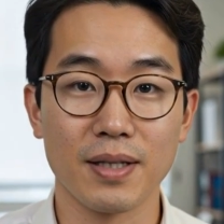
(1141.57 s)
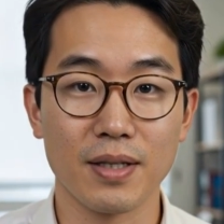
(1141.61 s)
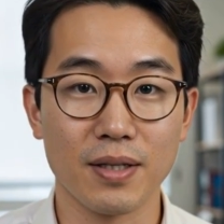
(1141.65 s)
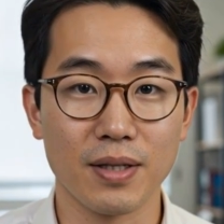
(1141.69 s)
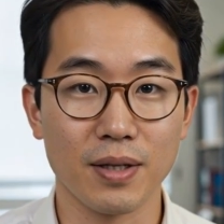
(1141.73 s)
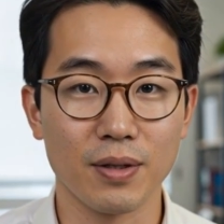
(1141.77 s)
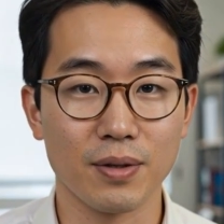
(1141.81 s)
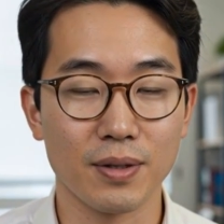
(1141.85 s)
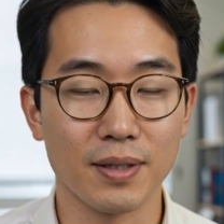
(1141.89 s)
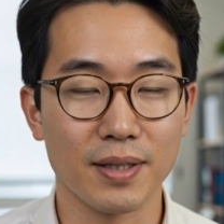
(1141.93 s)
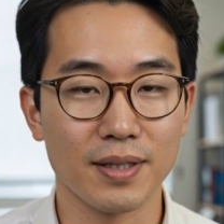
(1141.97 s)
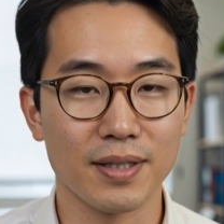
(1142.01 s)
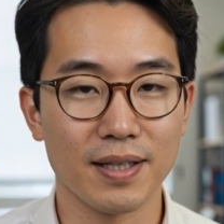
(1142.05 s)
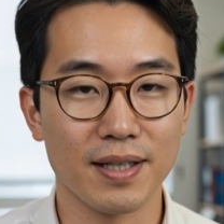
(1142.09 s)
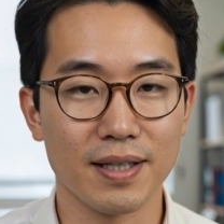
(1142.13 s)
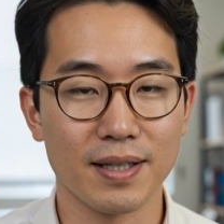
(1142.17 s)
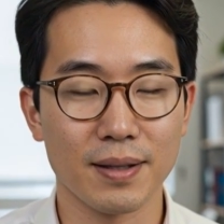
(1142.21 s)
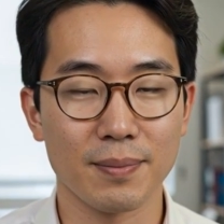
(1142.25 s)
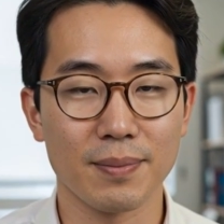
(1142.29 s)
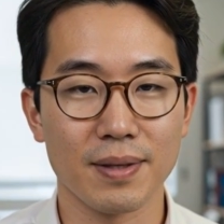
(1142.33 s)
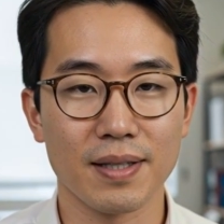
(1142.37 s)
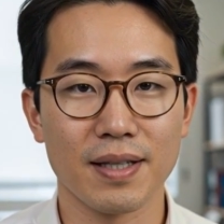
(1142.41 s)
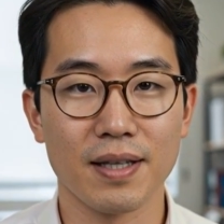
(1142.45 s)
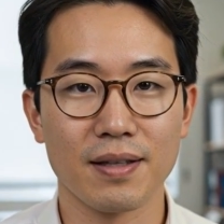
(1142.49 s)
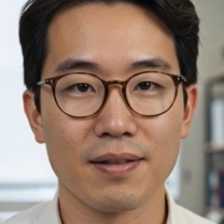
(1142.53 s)
closes this
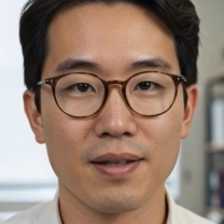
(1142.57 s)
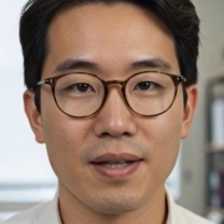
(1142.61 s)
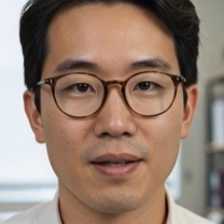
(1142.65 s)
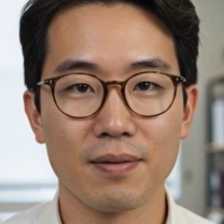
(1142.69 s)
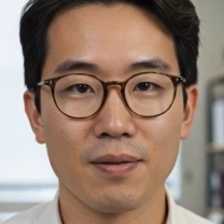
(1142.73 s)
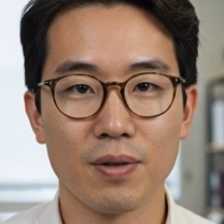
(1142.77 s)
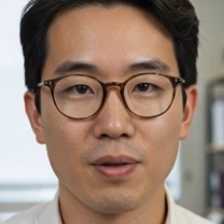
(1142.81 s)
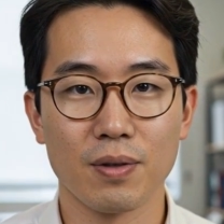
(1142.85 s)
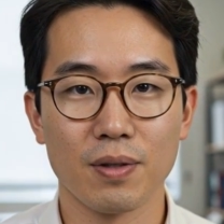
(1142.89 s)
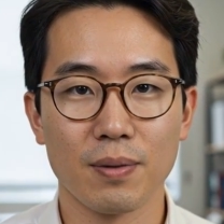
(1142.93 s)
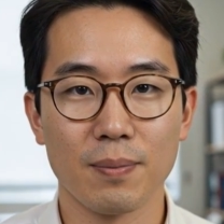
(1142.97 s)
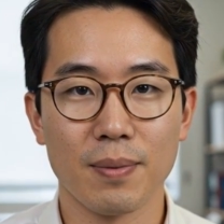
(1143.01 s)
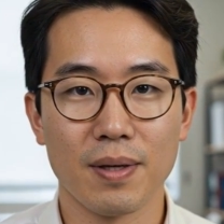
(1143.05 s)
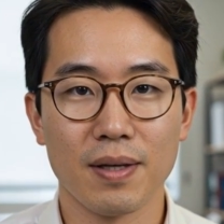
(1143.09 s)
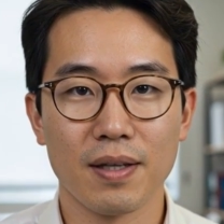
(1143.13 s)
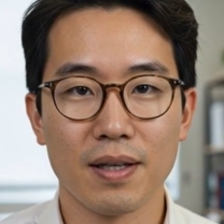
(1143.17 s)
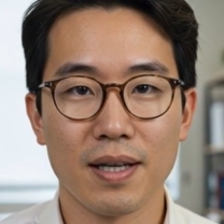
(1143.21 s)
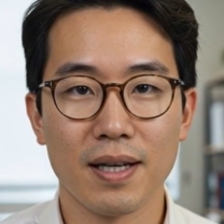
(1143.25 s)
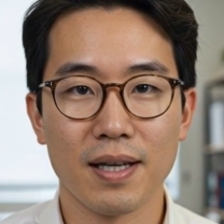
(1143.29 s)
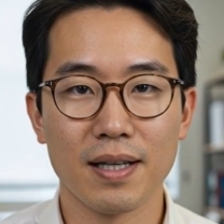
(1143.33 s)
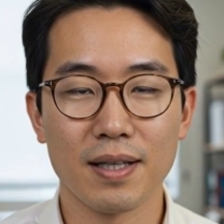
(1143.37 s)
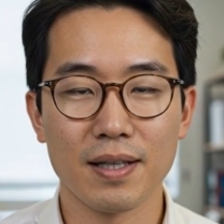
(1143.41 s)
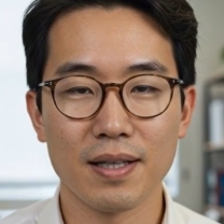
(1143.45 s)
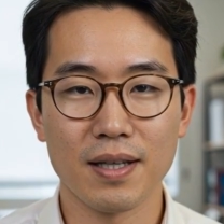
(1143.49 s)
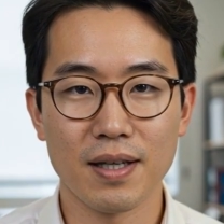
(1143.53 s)
specific
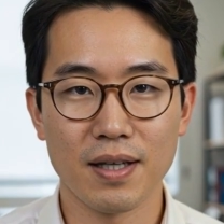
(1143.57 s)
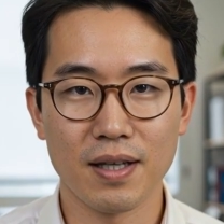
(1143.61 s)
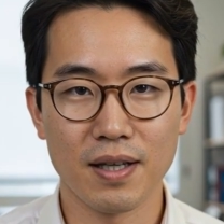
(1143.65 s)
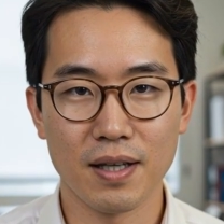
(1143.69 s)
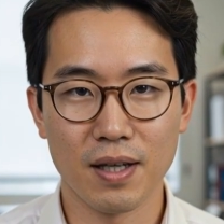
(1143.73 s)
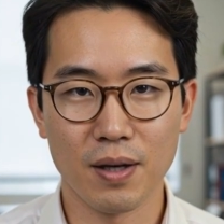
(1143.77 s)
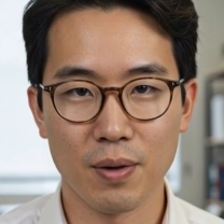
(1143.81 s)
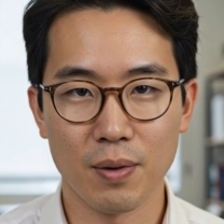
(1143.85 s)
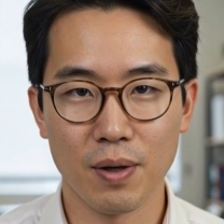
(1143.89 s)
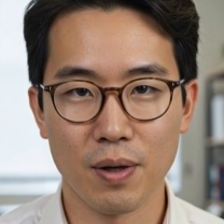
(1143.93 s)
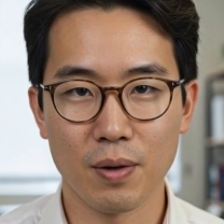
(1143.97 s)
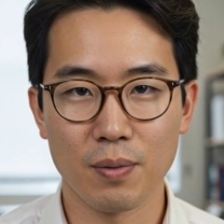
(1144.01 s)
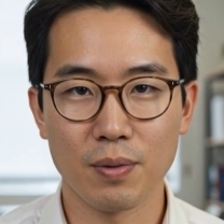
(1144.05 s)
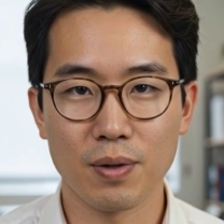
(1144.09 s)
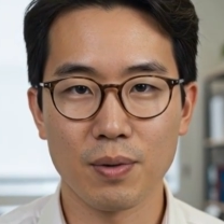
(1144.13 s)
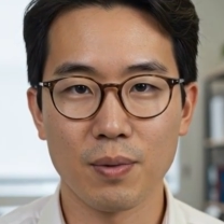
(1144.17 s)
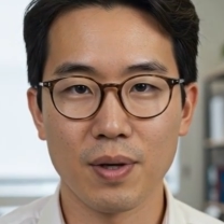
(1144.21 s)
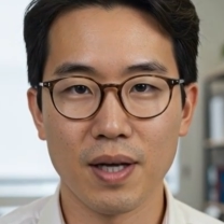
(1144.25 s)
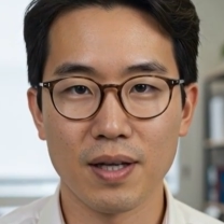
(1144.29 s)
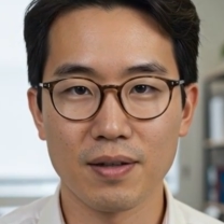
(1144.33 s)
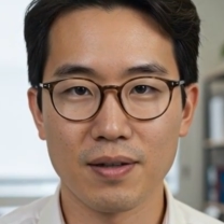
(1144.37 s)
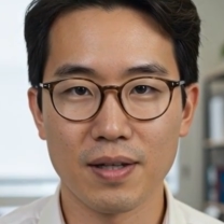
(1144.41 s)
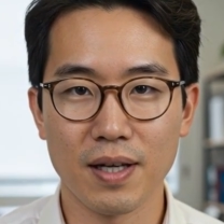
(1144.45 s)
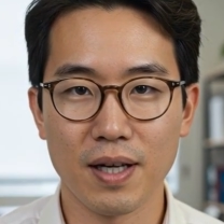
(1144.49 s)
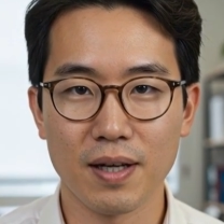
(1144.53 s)
vulnerability, along with
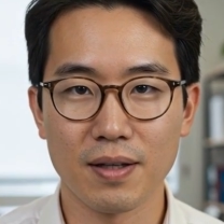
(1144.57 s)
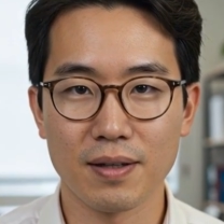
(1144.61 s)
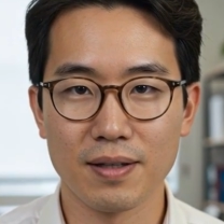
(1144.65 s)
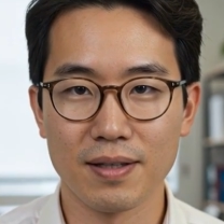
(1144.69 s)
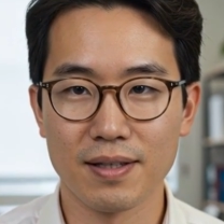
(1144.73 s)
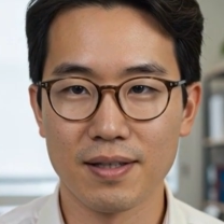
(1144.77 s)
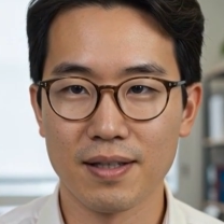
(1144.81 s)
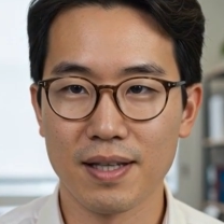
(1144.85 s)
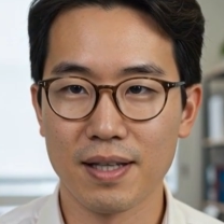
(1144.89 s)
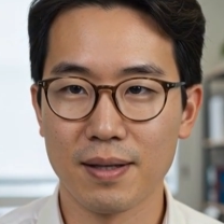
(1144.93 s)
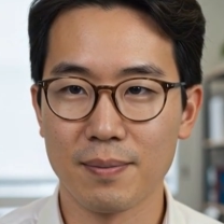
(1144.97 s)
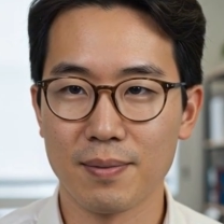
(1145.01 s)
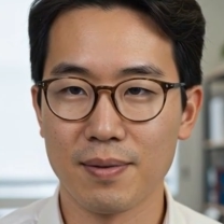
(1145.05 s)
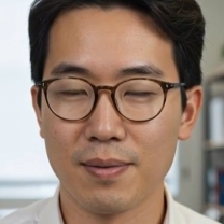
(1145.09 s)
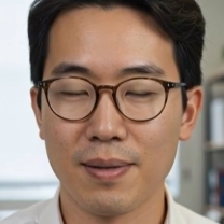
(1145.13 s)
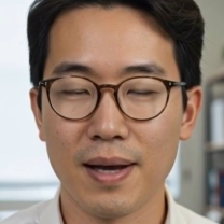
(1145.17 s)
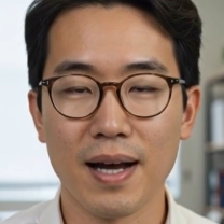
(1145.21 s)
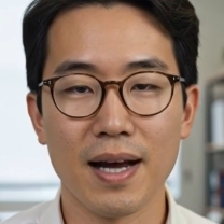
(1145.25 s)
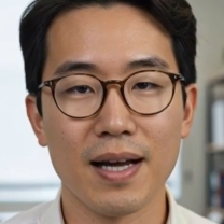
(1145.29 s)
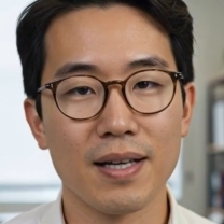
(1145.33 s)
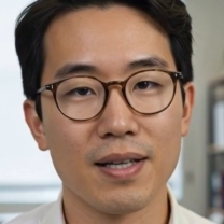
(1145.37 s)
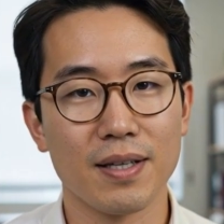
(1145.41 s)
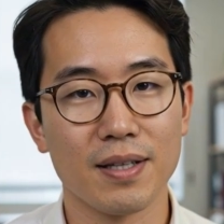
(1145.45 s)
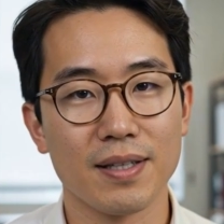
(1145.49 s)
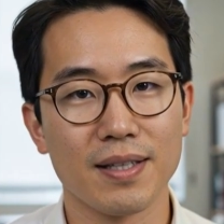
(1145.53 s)
whatever else has been
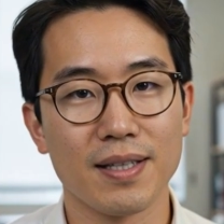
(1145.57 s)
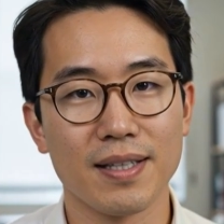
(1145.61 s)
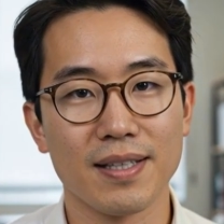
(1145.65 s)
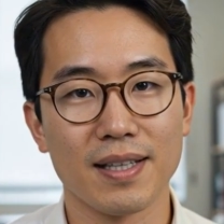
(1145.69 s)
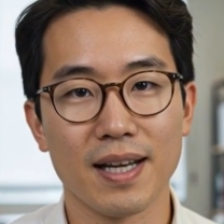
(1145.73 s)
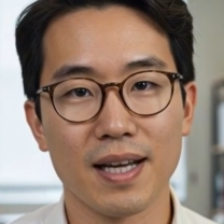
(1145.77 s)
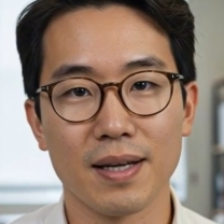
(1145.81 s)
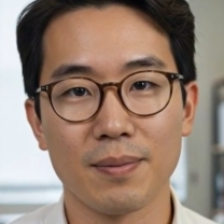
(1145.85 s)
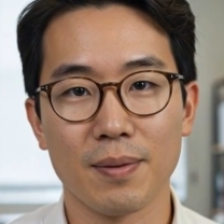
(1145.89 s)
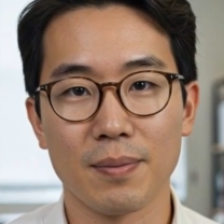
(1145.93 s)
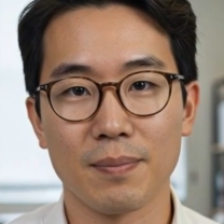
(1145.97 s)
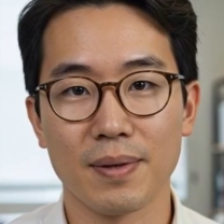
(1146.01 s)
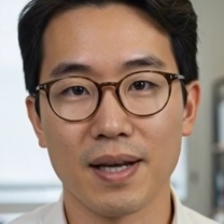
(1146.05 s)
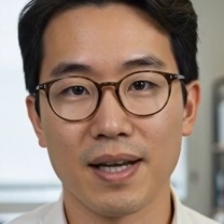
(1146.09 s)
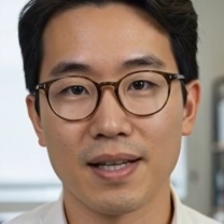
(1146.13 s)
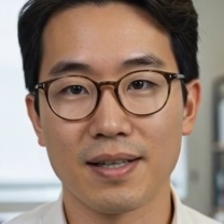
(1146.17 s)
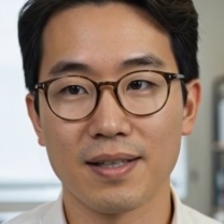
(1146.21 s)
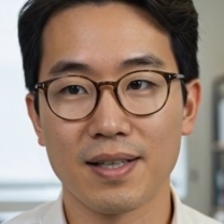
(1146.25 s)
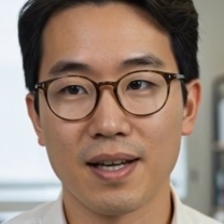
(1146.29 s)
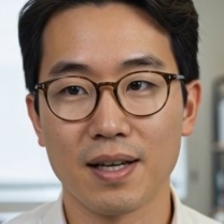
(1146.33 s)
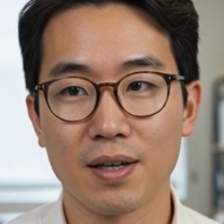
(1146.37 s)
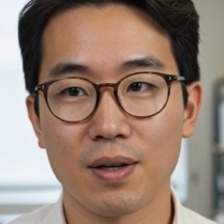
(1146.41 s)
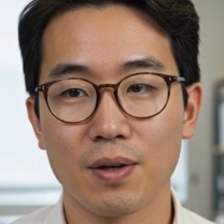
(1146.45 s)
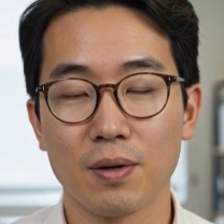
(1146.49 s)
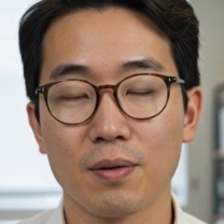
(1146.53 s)
patched in the same update
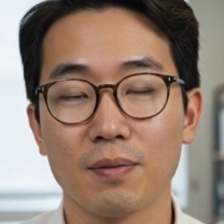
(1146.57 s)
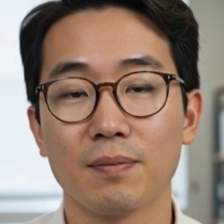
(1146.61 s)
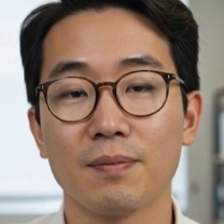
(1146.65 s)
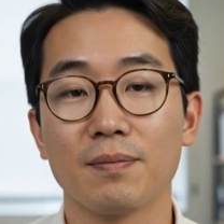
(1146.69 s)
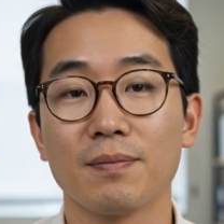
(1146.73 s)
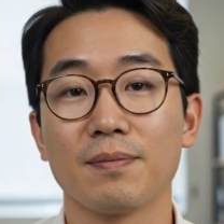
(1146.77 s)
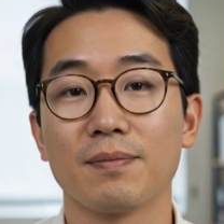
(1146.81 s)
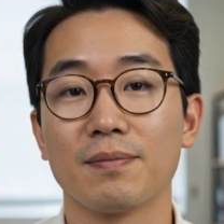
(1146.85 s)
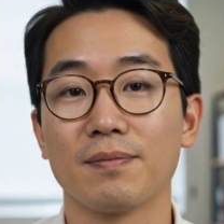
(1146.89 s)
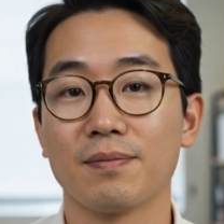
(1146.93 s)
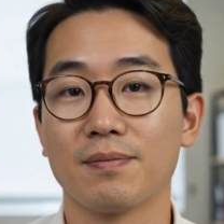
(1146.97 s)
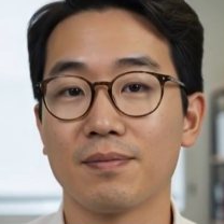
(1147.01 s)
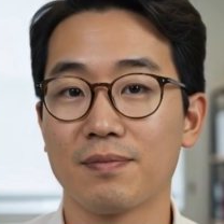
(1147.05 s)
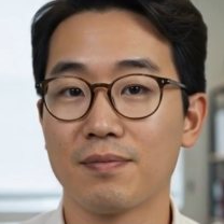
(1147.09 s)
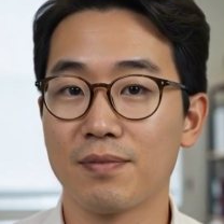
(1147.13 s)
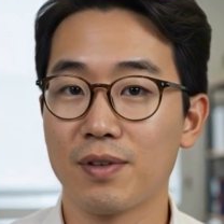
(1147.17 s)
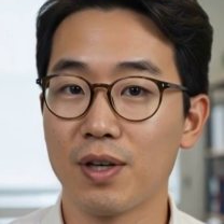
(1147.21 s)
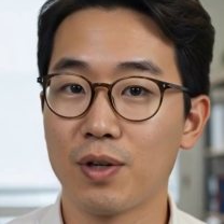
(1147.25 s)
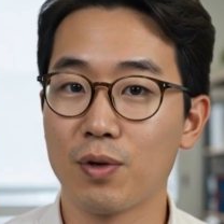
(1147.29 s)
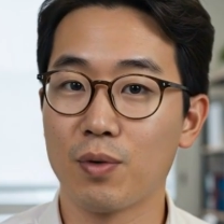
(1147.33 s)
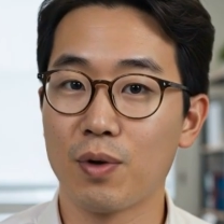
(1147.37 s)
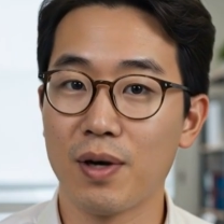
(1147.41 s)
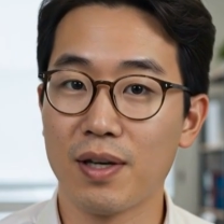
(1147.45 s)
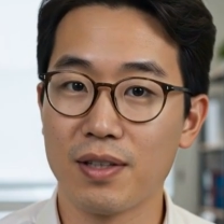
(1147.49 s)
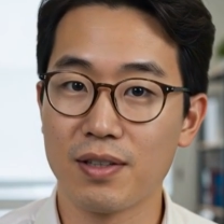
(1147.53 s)
cycle.
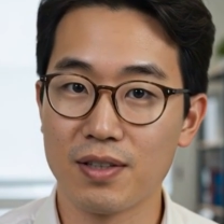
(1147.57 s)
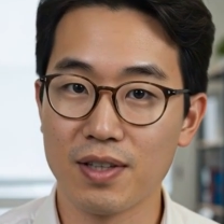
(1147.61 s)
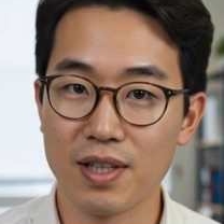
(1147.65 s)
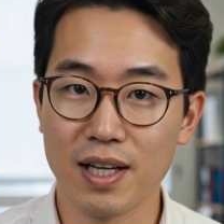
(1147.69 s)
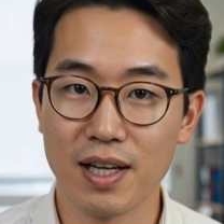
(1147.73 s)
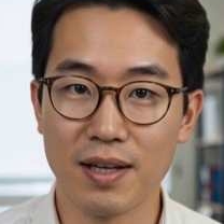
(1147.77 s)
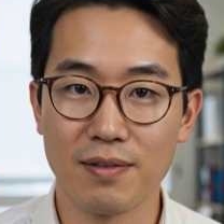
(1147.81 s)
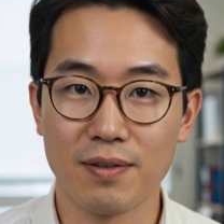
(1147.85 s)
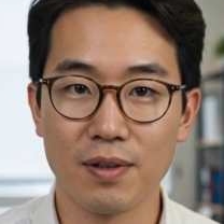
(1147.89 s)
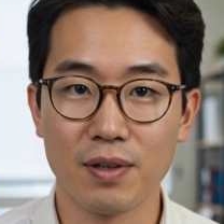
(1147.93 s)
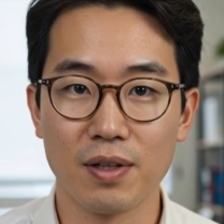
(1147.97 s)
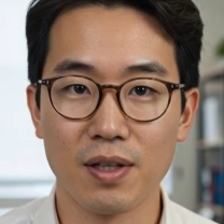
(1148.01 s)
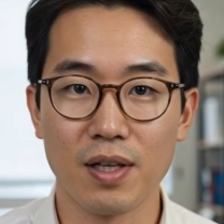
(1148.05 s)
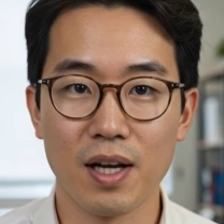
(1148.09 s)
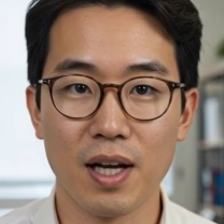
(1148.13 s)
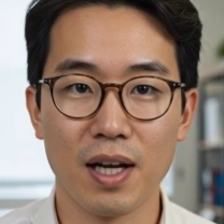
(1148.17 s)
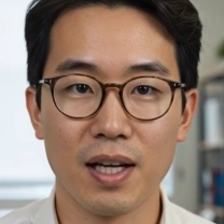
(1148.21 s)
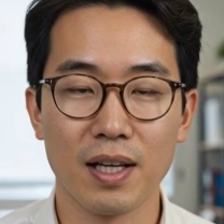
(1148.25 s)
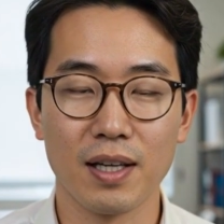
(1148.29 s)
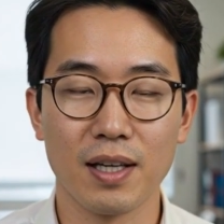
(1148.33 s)
A quick check of your